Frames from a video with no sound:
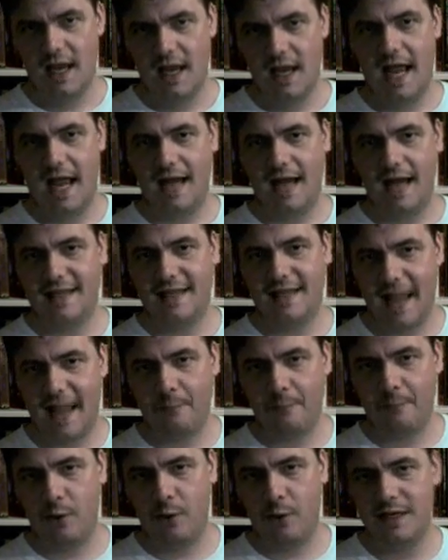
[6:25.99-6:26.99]
And at
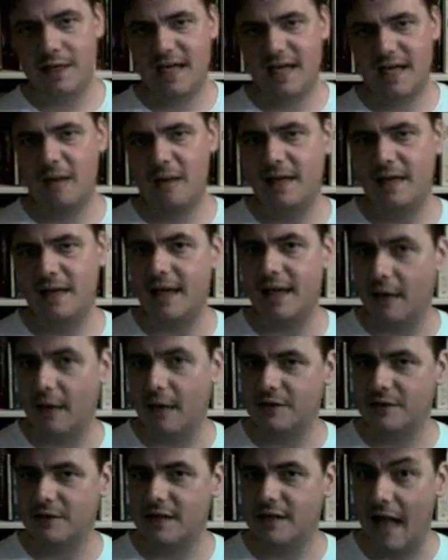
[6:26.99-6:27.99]
that point in time, he
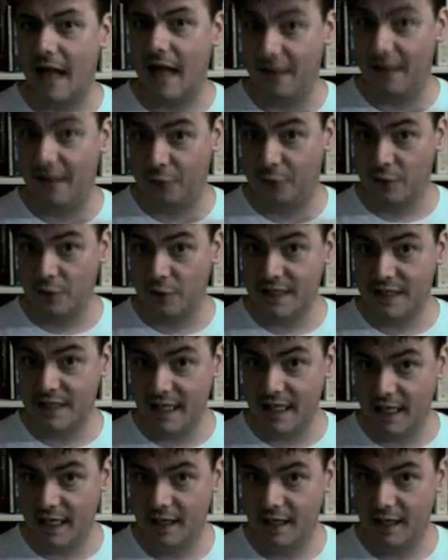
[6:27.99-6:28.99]
announced at
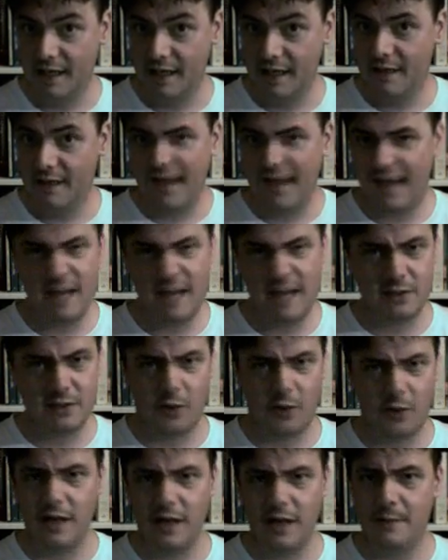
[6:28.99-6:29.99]
13 that he was
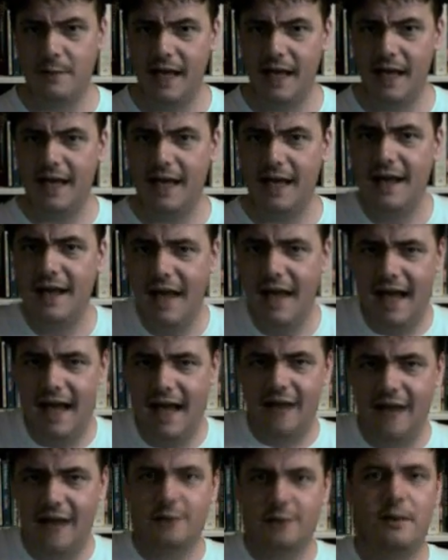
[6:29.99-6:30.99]
going to be an
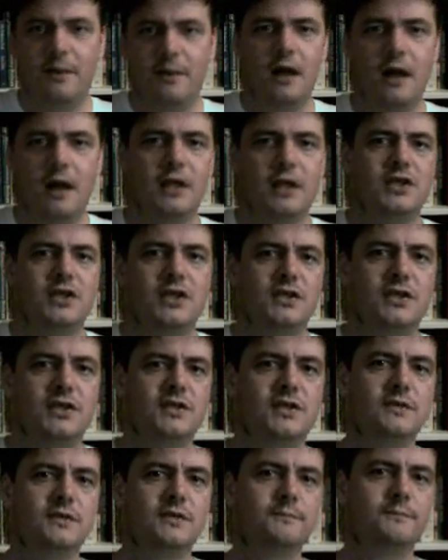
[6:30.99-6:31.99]

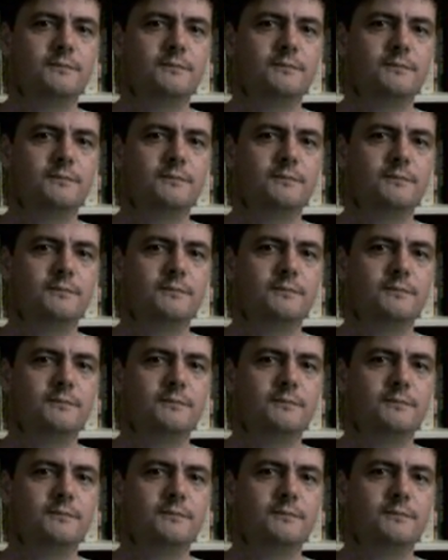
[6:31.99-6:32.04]
anthropologist.